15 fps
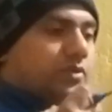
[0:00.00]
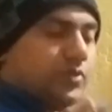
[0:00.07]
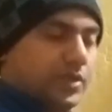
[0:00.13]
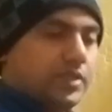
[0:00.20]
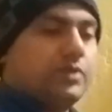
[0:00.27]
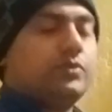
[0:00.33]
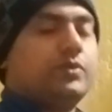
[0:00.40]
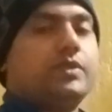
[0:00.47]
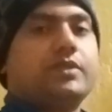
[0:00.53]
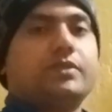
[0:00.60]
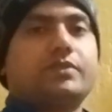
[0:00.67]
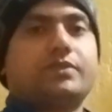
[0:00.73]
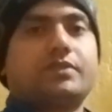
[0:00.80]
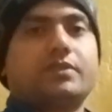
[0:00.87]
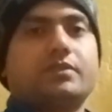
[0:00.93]
trade
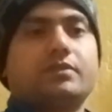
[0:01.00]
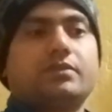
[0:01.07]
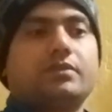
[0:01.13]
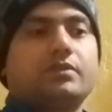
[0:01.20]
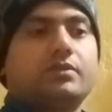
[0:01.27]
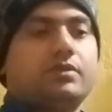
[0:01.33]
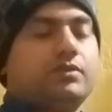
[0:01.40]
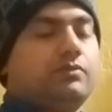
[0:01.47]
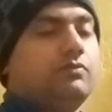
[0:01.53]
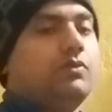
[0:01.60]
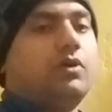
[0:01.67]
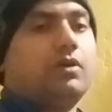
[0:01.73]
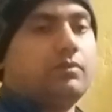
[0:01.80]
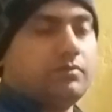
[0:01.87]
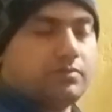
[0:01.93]
unions
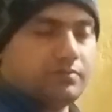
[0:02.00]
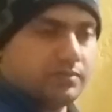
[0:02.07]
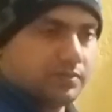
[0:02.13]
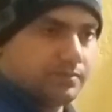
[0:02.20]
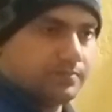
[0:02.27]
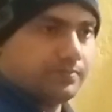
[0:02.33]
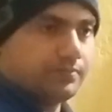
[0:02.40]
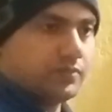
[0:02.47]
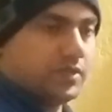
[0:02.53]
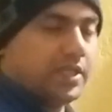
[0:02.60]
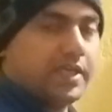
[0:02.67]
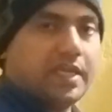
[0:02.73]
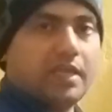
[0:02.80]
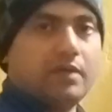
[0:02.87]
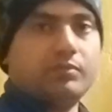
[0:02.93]
evolved.
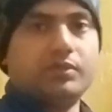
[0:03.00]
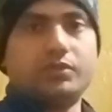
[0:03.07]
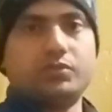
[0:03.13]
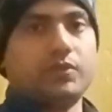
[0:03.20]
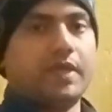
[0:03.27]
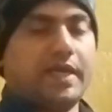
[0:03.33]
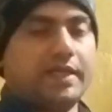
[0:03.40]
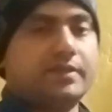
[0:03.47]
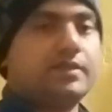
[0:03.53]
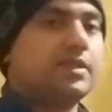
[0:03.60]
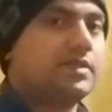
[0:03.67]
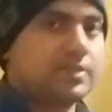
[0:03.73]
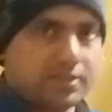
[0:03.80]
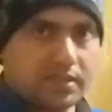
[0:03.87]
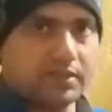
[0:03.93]
They came into
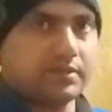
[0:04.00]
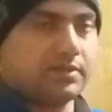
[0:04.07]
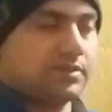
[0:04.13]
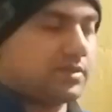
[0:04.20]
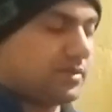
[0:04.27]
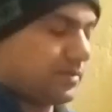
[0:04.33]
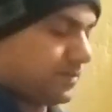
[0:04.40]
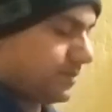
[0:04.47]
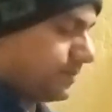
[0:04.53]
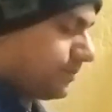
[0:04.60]
existence.